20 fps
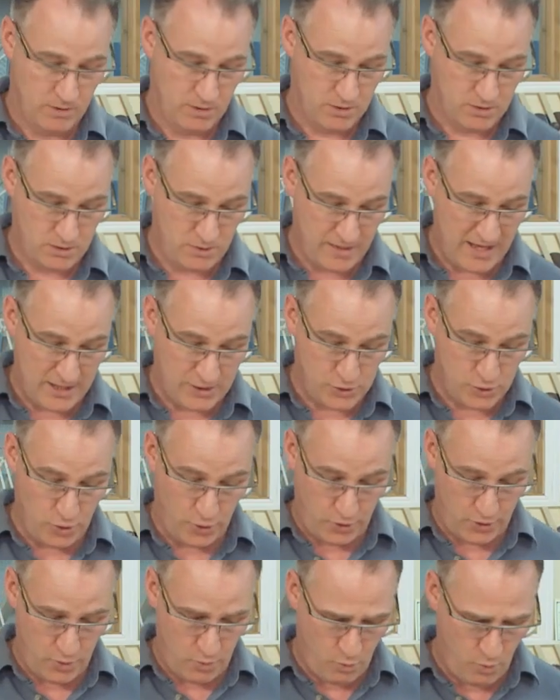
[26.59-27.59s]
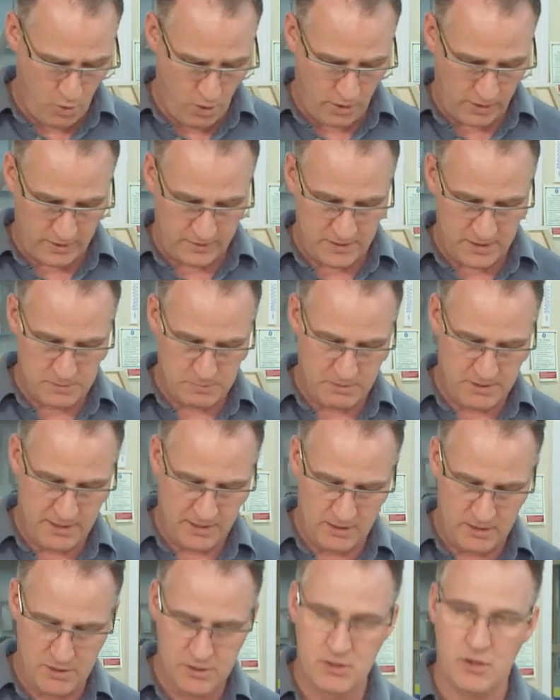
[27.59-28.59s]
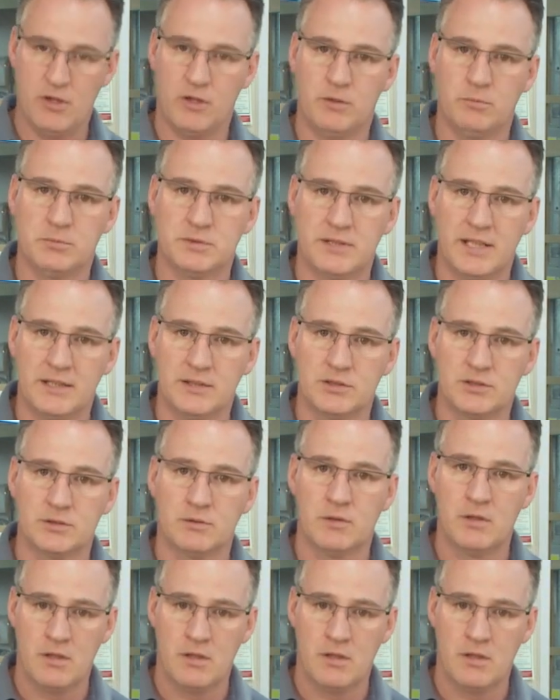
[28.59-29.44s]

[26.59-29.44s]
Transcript: So that's not going to work in this particular circumstance.